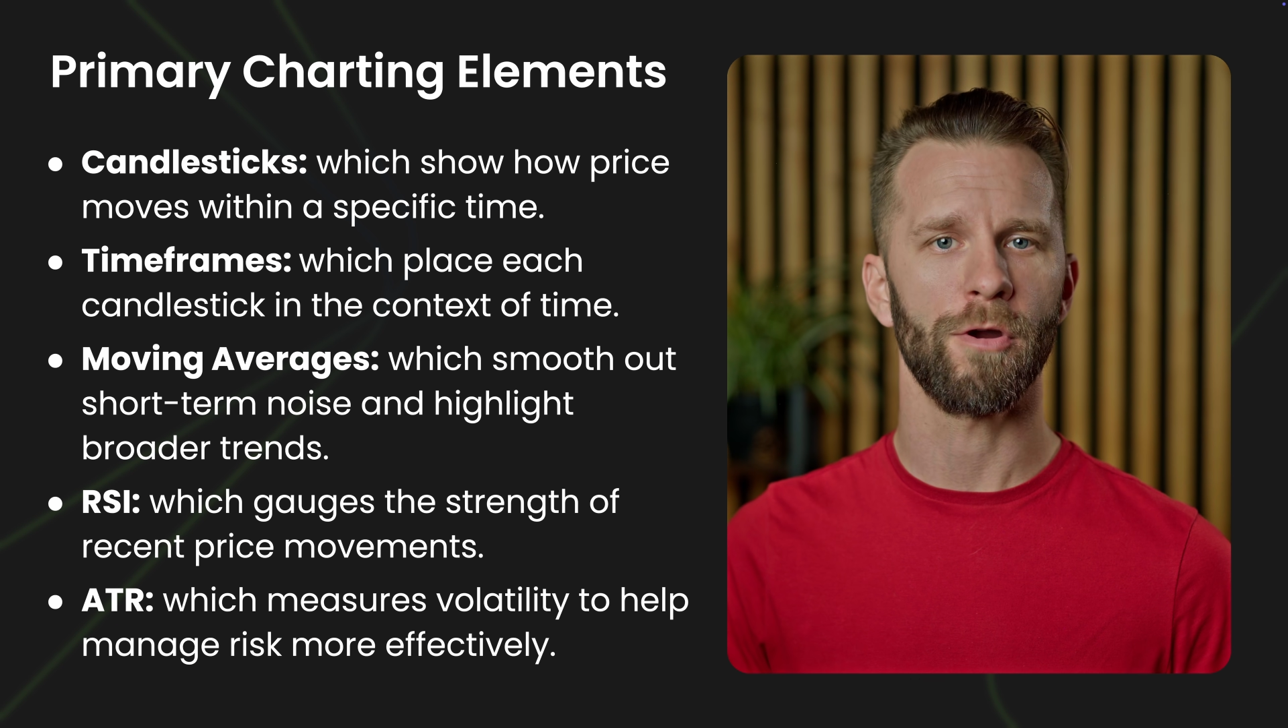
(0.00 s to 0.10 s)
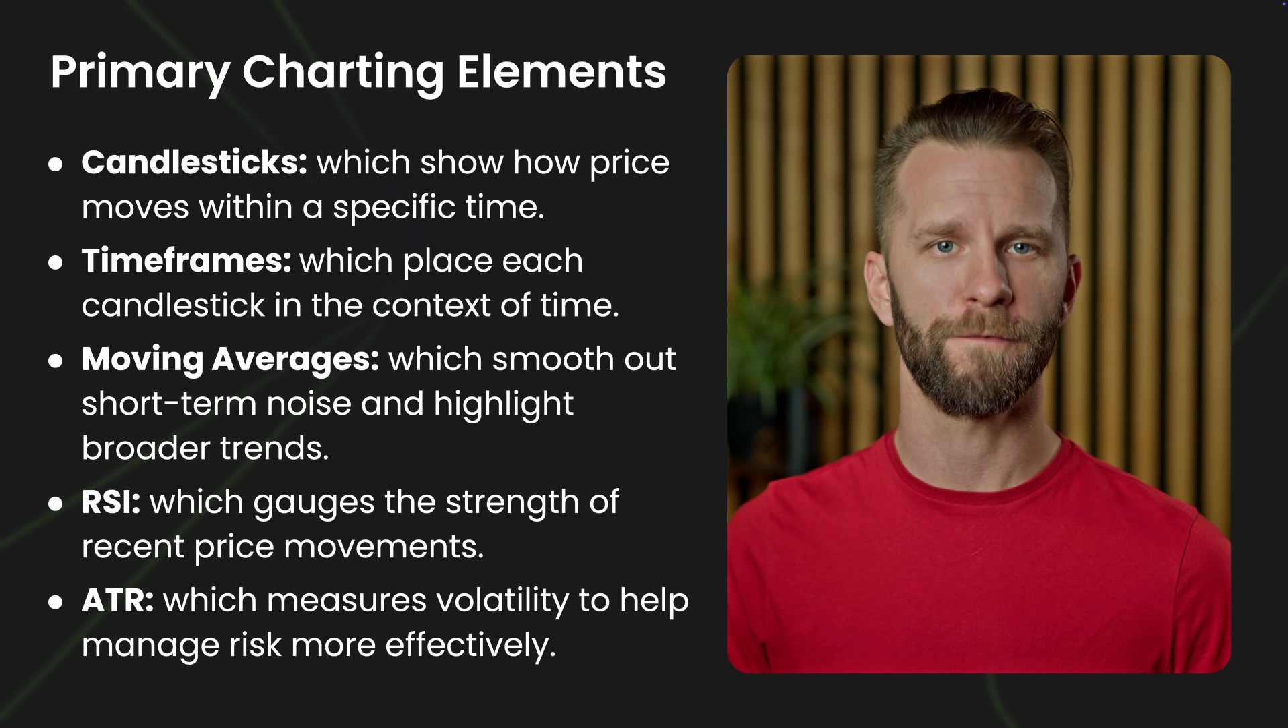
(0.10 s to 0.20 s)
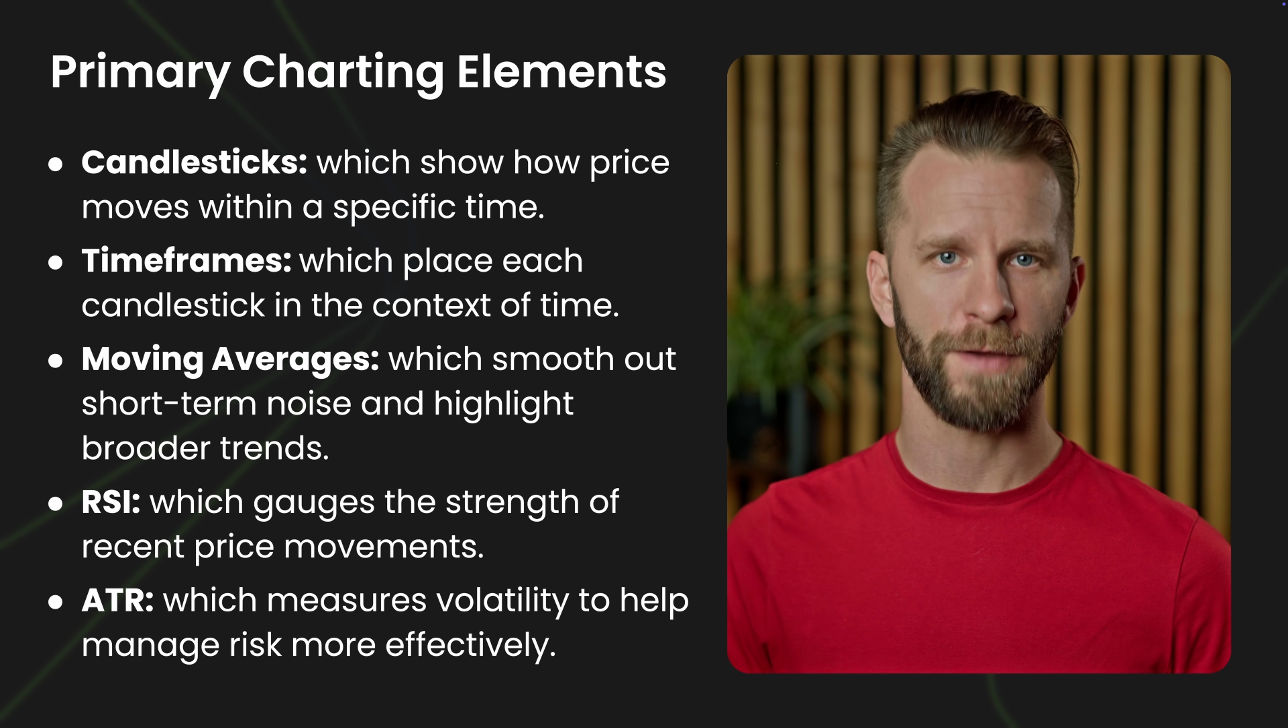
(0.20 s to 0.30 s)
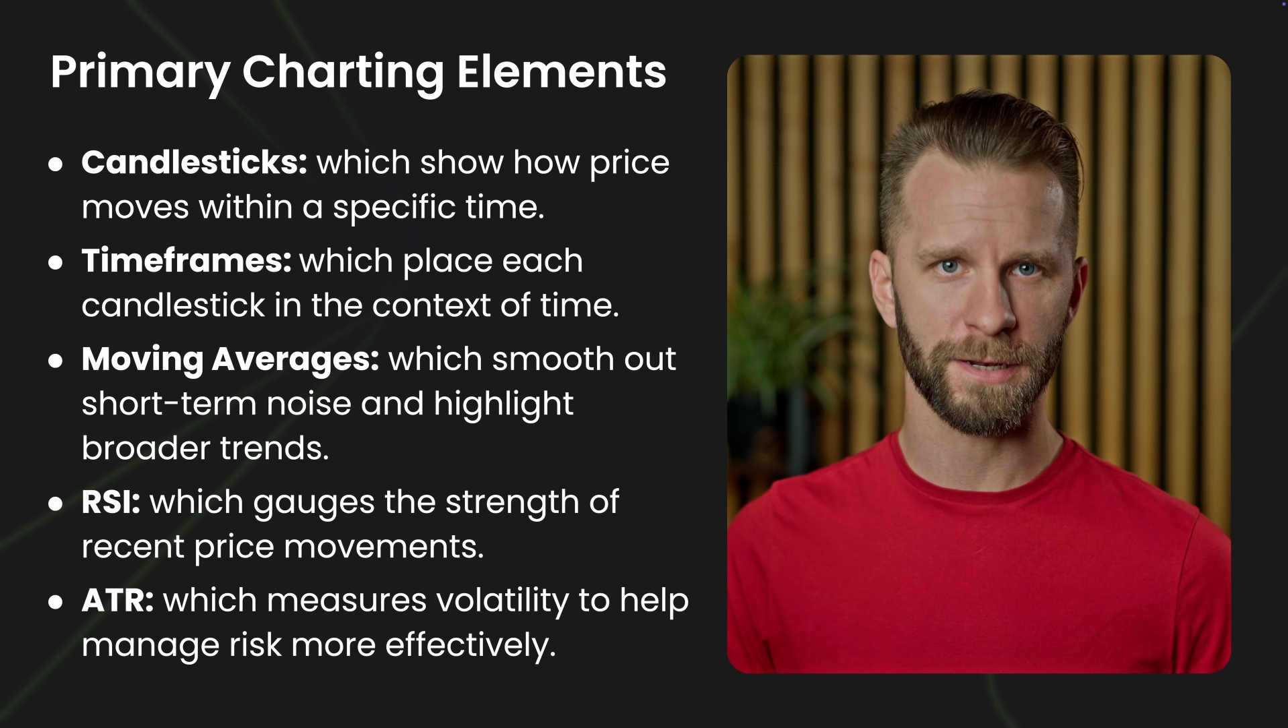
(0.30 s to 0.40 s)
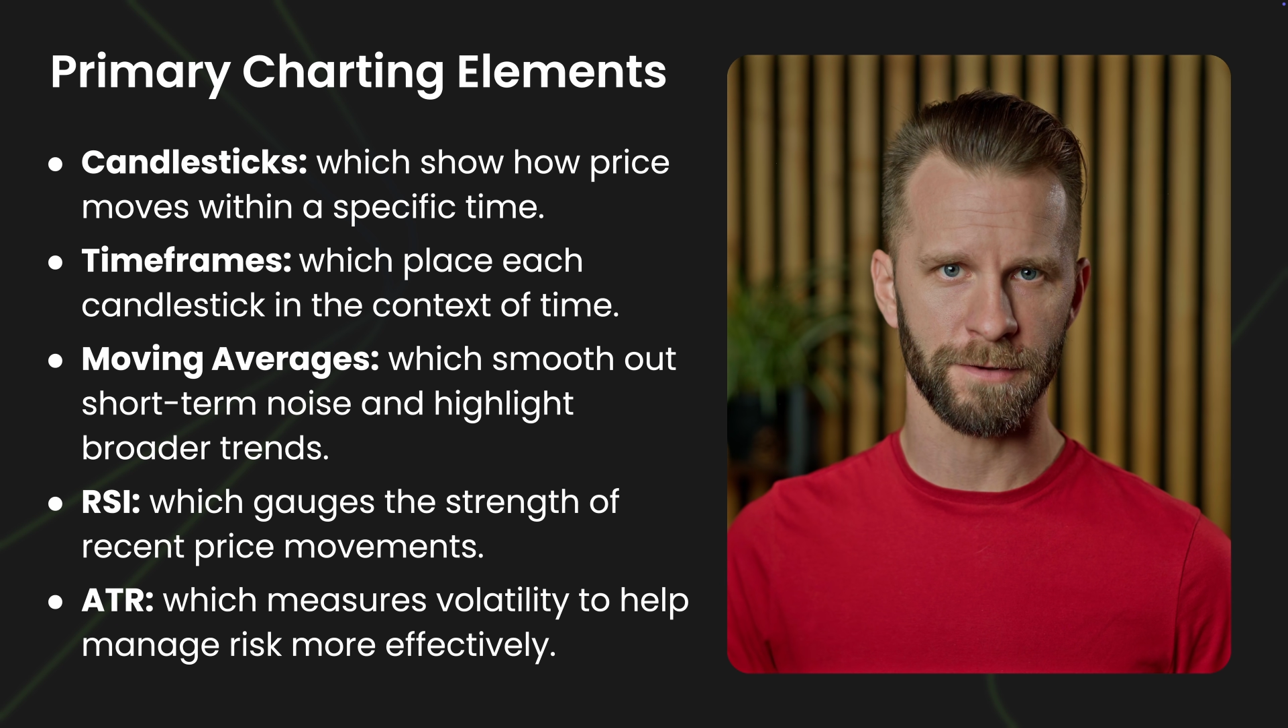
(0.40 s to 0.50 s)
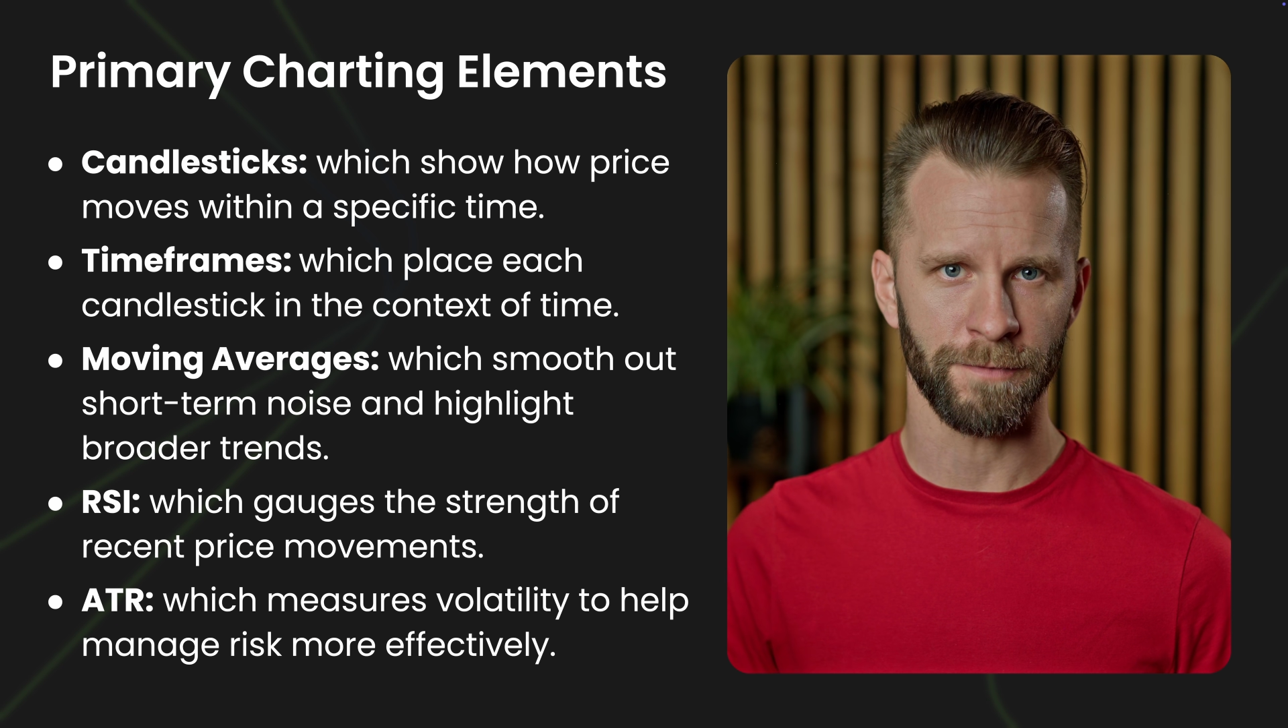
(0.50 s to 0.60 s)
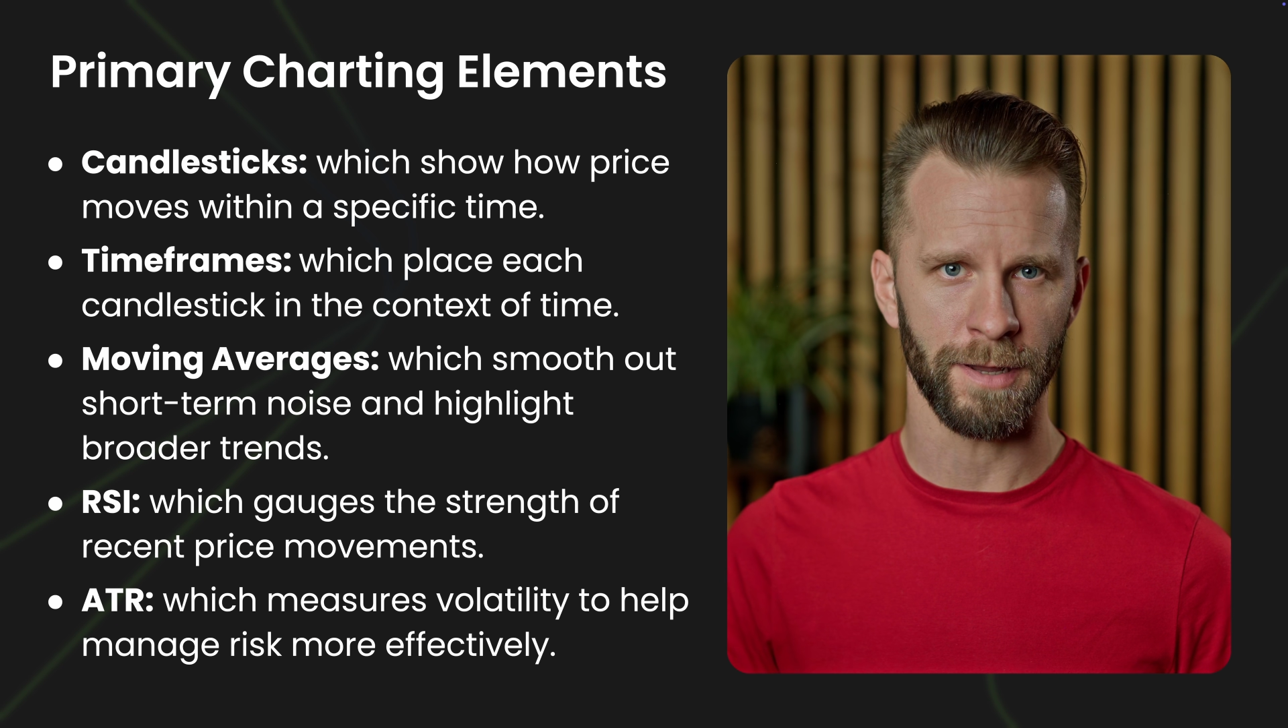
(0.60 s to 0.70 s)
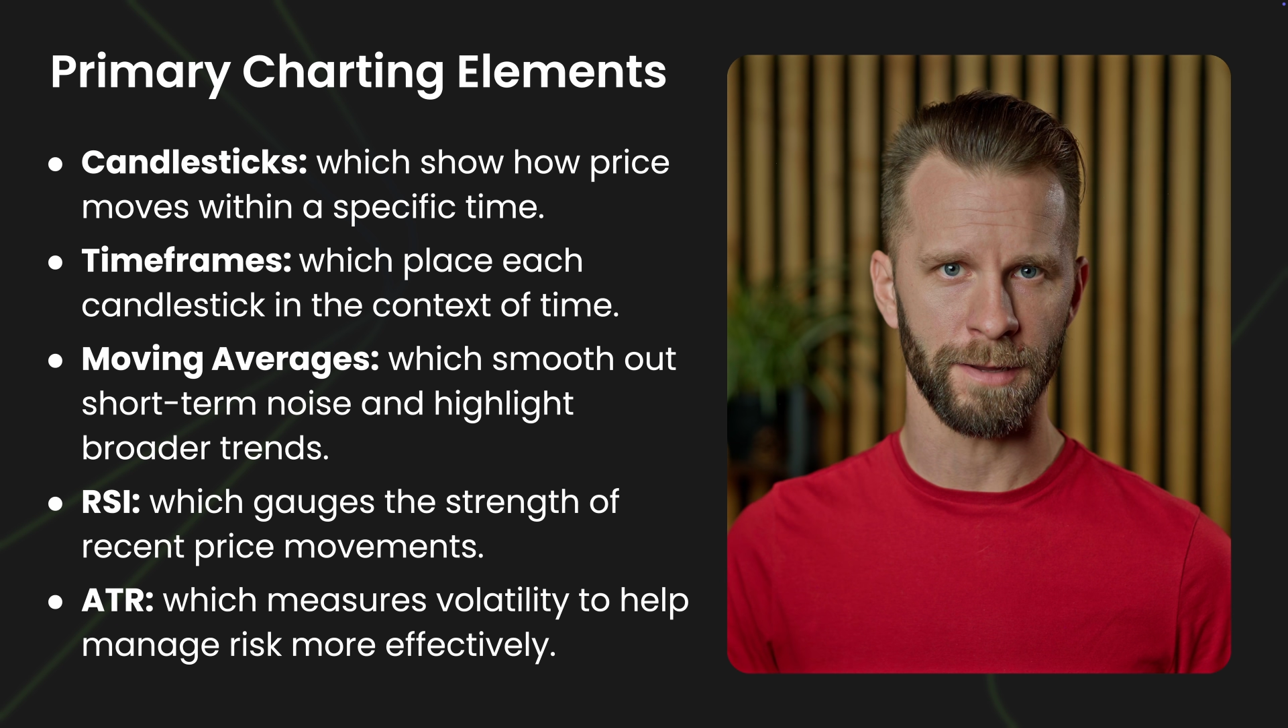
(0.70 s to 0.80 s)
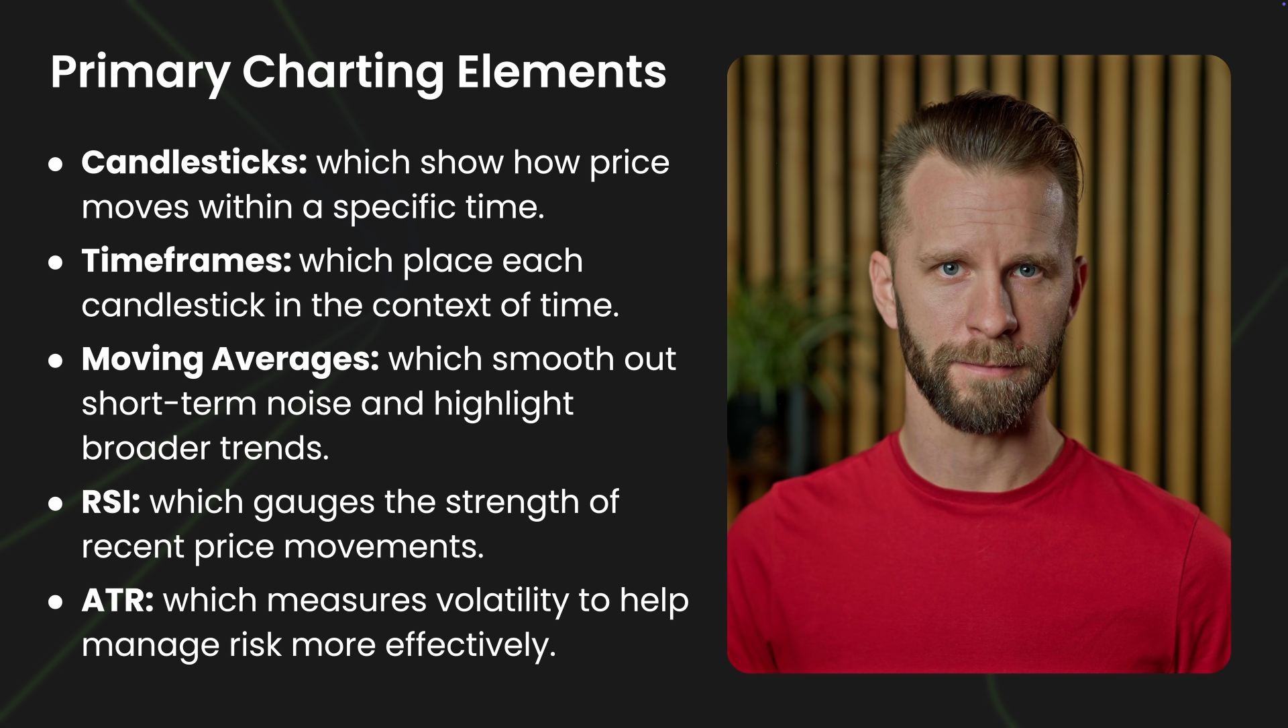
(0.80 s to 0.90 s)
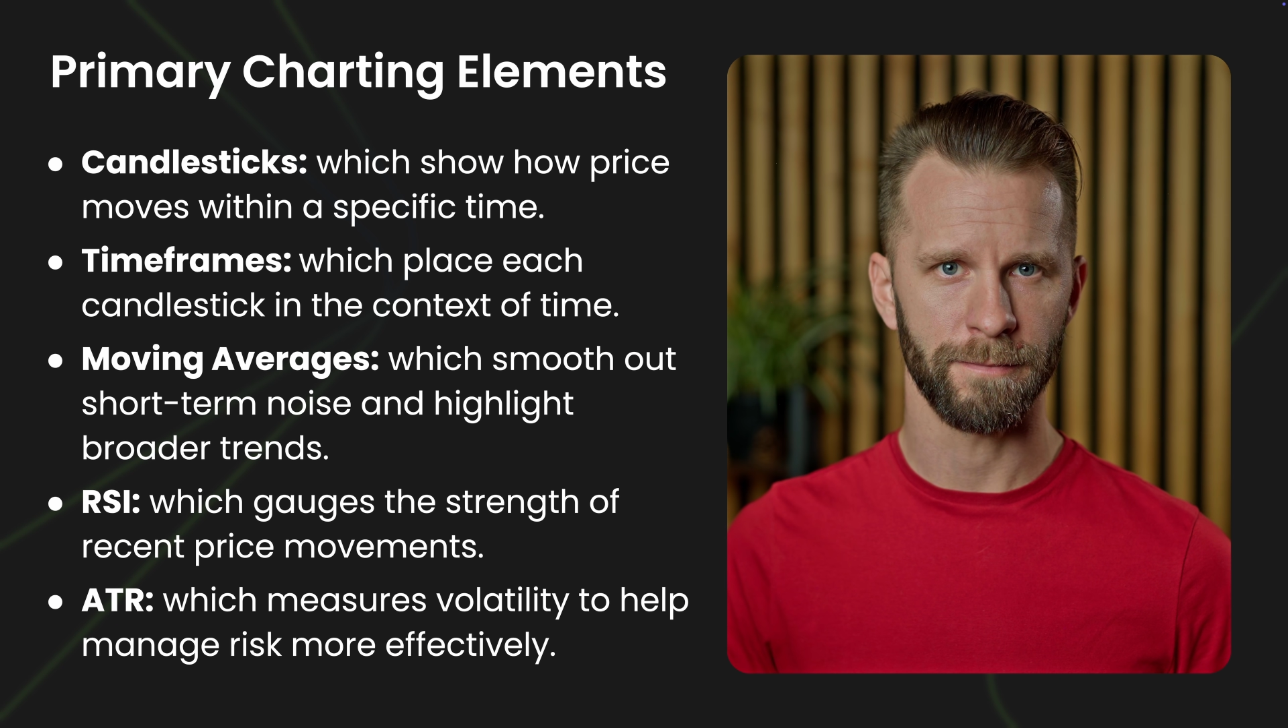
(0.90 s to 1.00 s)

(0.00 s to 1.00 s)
effectively.